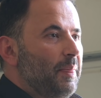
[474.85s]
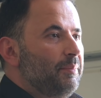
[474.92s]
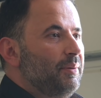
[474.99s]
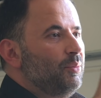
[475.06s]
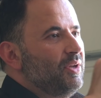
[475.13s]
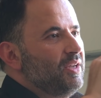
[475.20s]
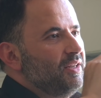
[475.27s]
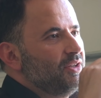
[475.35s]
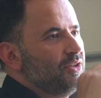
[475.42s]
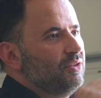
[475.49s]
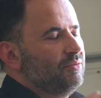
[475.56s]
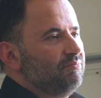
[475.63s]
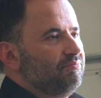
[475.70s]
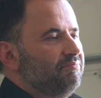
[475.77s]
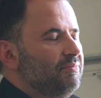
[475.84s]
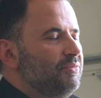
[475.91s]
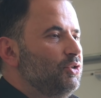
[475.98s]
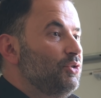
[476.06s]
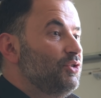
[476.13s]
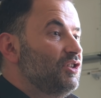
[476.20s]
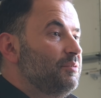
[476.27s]
but we're going to
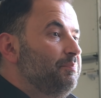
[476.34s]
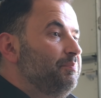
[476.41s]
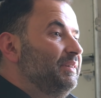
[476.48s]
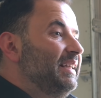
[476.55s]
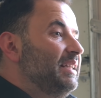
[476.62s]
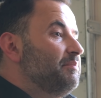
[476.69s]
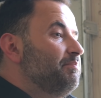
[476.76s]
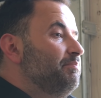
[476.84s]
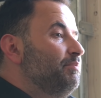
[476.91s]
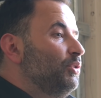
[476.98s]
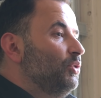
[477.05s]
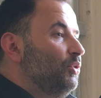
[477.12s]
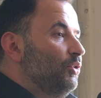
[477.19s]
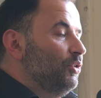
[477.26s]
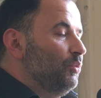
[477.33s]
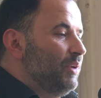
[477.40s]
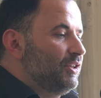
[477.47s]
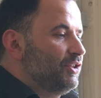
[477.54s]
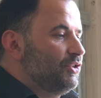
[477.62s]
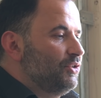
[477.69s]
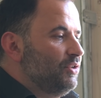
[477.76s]
do split broad.
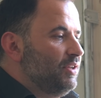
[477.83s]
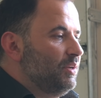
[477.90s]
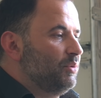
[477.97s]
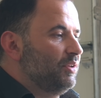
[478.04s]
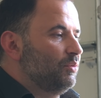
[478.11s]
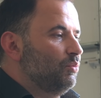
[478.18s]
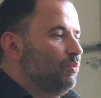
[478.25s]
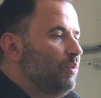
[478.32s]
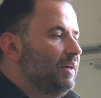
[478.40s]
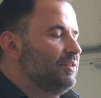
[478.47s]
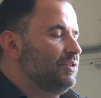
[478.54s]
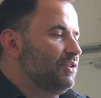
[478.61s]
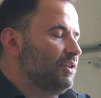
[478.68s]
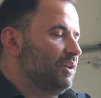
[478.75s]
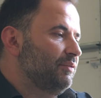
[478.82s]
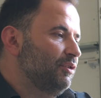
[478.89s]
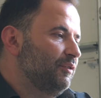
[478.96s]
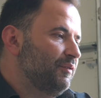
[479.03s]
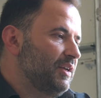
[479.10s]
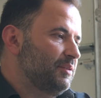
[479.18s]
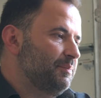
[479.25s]
We're shooting with one side of
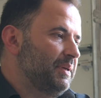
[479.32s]
your face